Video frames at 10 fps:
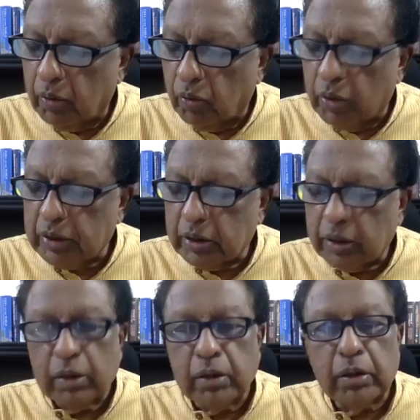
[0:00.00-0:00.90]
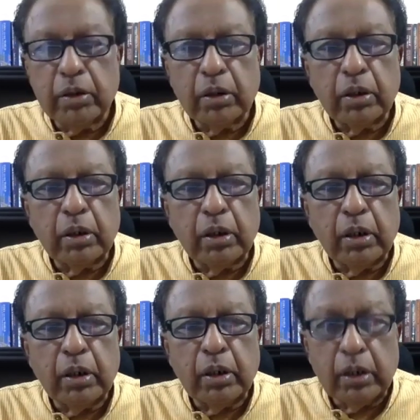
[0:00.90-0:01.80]
What
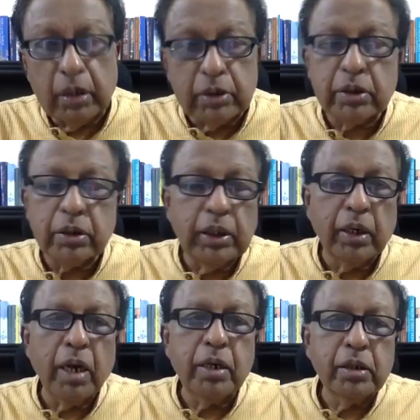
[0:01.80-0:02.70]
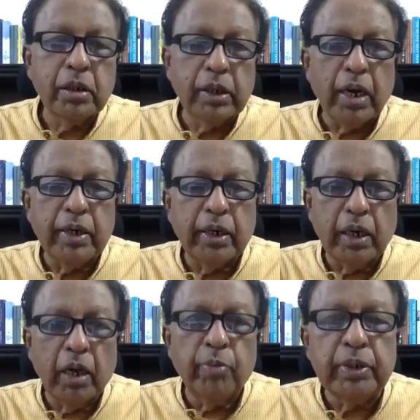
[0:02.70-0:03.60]
hurt Iran, Iranian
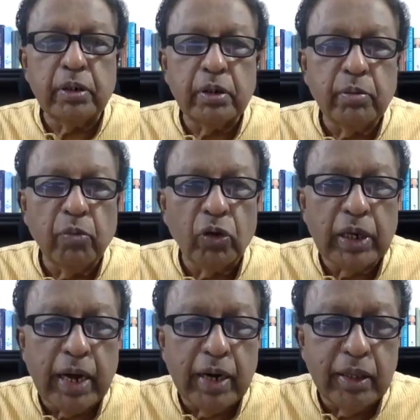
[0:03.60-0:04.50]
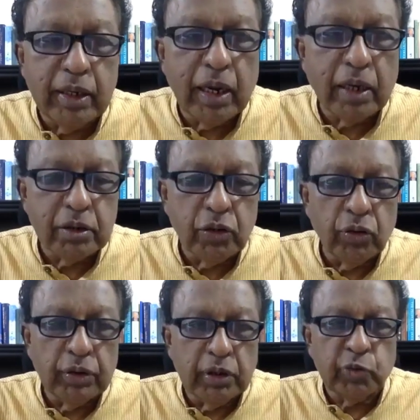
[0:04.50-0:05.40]
government more than anything else
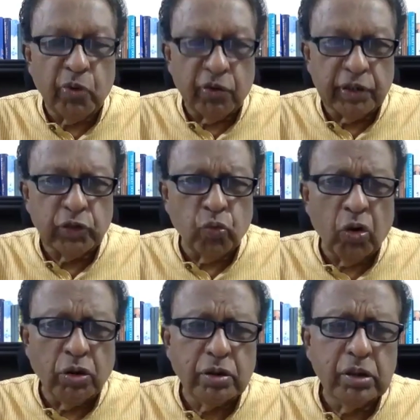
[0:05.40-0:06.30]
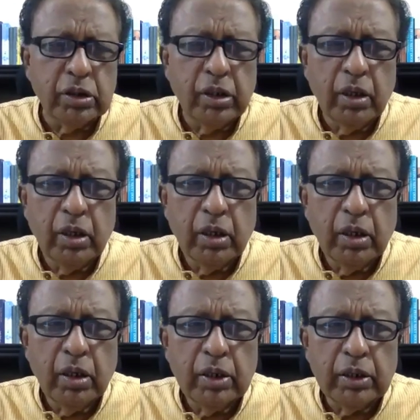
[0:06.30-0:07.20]
during these protests was
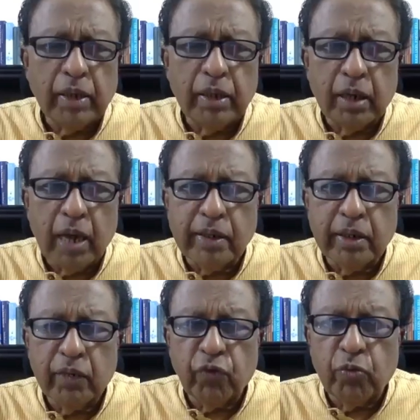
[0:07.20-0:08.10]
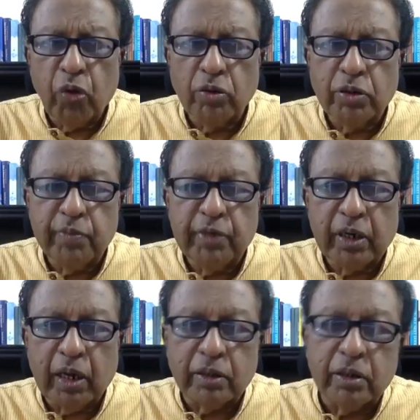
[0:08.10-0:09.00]
that the Iranian football team in
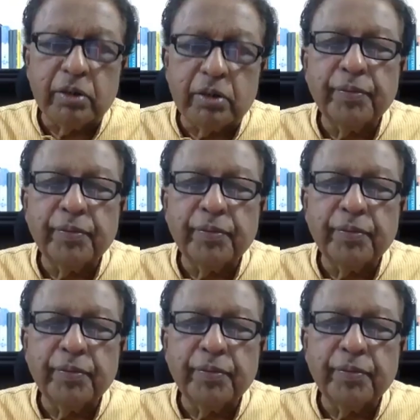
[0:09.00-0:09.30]
Qatar,